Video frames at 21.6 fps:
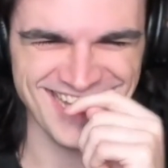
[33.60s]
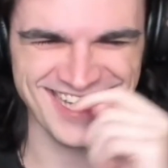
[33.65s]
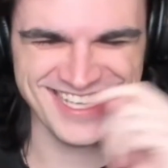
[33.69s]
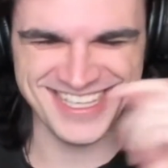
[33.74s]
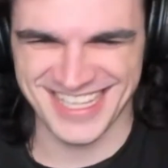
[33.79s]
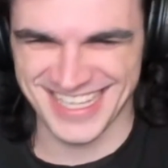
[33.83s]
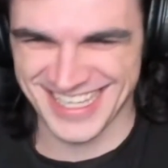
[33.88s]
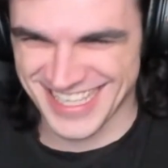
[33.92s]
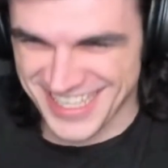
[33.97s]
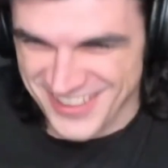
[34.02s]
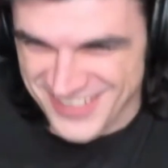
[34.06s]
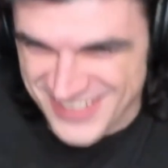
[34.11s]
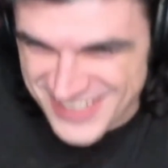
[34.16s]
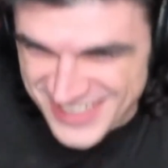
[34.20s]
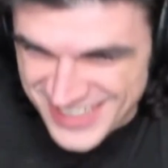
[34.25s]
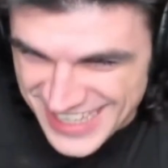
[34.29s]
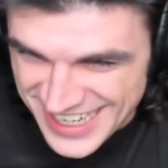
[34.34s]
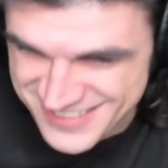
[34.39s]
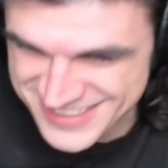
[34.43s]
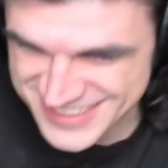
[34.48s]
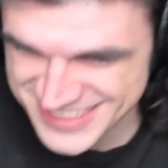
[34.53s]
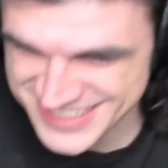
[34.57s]
Yeah, yeah, yeah. We
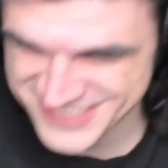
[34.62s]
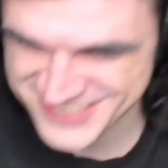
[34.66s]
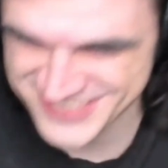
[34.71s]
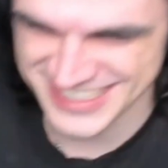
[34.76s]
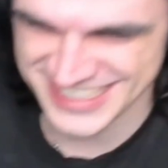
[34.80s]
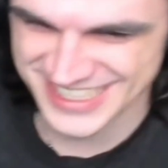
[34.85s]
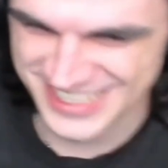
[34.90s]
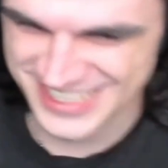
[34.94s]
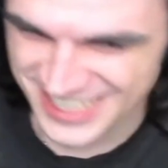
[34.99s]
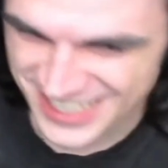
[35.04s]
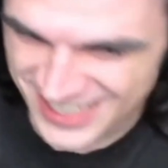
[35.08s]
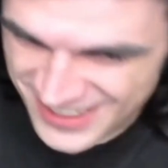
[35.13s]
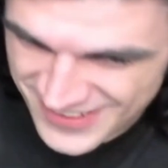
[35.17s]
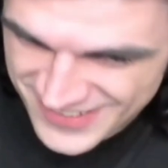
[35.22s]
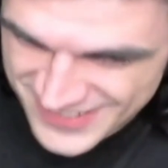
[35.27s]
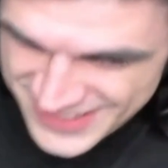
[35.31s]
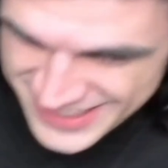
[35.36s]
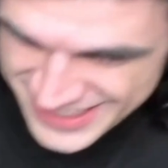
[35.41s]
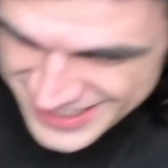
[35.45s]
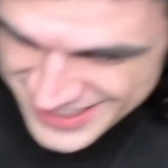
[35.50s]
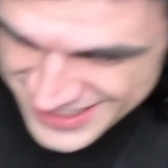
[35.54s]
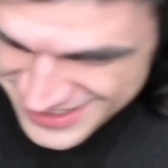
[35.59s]
go these. We can
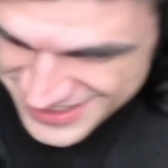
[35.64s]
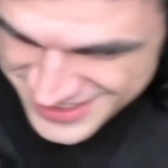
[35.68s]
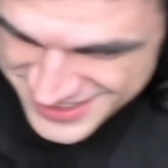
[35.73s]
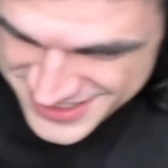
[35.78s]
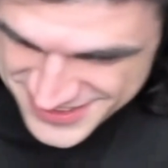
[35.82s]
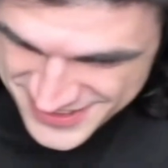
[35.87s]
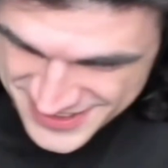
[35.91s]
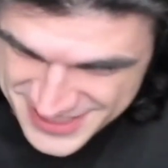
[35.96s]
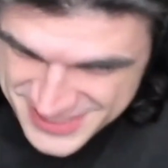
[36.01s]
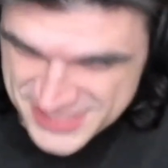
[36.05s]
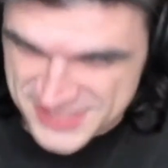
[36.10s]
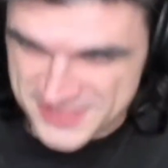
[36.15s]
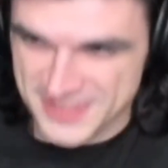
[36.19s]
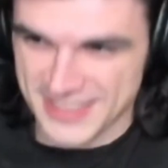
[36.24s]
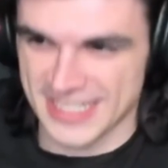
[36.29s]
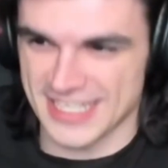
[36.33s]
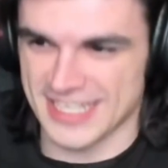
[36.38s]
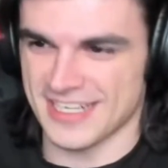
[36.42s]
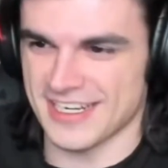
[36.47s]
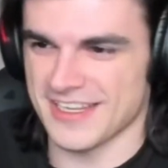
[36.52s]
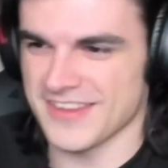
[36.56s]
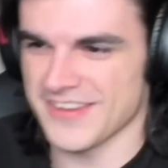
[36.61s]
we can we can
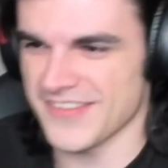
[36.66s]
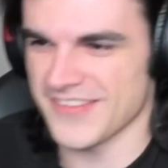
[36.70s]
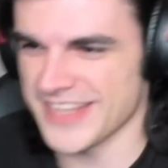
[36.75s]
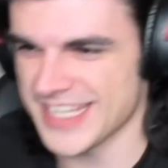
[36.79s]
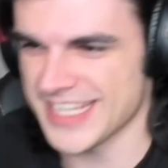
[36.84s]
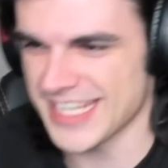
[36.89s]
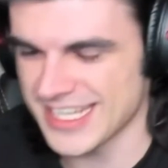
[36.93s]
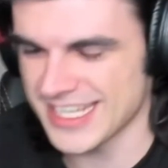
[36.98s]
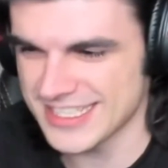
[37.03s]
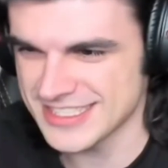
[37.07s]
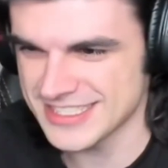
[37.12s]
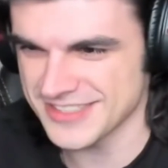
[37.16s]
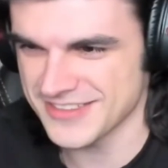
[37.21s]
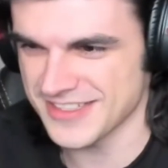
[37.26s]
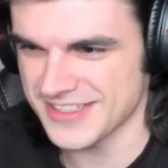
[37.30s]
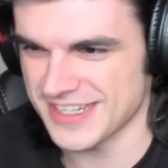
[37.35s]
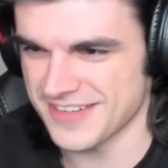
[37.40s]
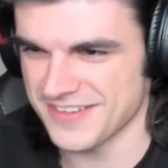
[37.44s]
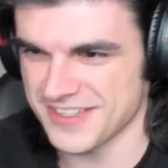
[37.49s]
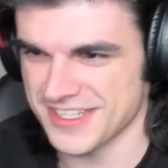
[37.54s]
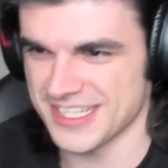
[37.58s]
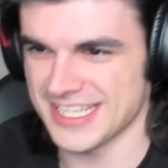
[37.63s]
slit it on the weekends or
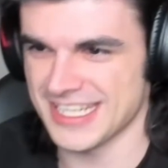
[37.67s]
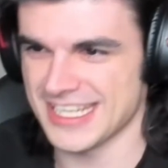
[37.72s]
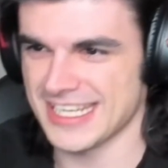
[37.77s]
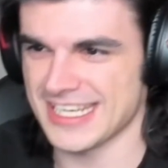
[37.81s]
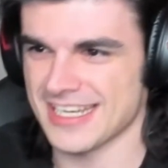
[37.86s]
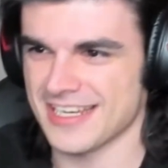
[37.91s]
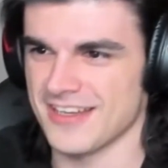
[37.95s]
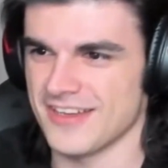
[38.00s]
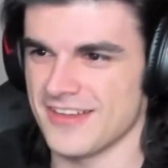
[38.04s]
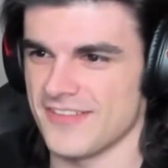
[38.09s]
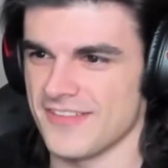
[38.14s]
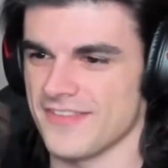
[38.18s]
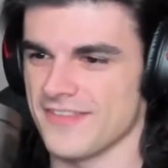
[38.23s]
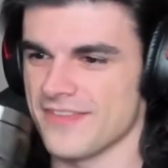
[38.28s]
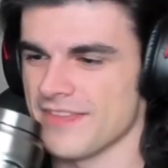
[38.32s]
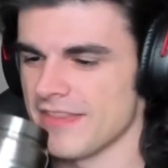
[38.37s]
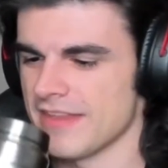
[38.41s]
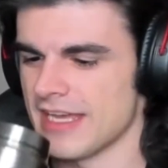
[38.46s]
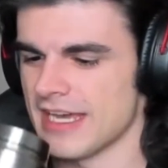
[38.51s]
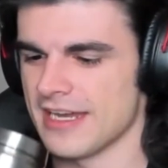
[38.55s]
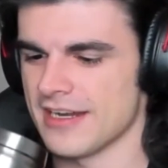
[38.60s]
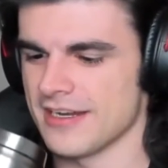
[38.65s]
whatever, and like um,
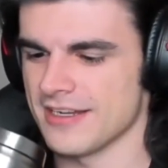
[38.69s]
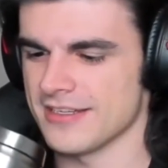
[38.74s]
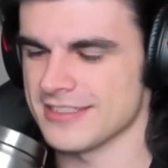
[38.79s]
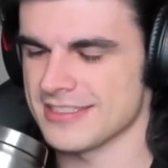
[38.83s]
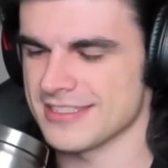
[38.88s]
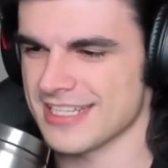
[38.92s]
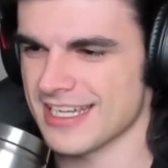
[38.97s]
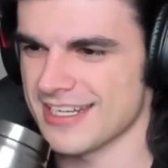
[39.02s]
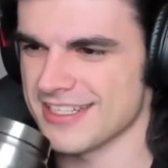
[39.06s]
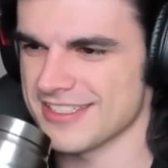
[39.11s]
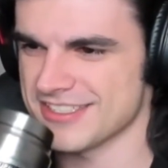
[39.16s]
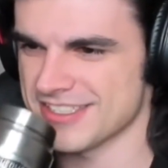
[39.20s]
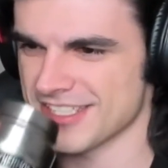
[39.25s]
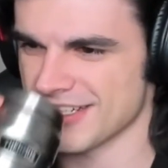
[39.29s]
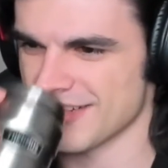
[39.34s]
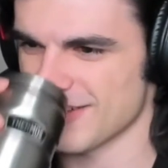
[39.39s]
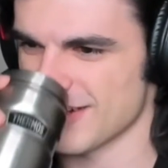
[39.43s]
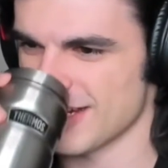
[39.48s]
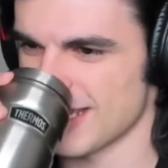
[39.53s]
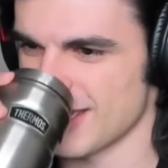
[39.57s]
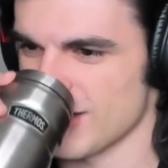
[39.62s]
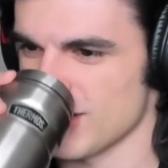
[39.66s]
I don't know, yeah. just kind of truck
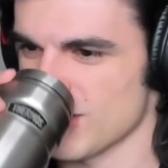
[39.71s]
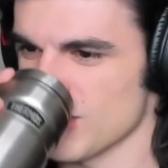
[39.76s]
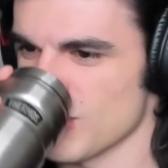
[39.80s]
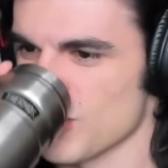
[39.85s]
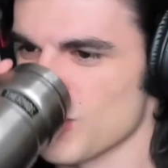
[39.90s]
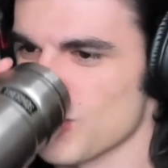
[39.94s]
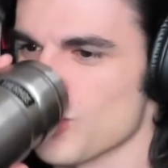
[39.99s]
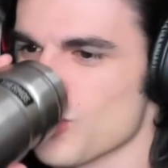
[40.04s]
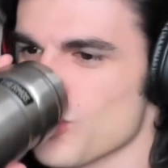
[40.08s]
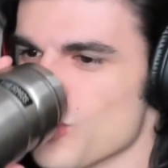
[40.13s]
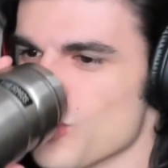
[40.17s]
around.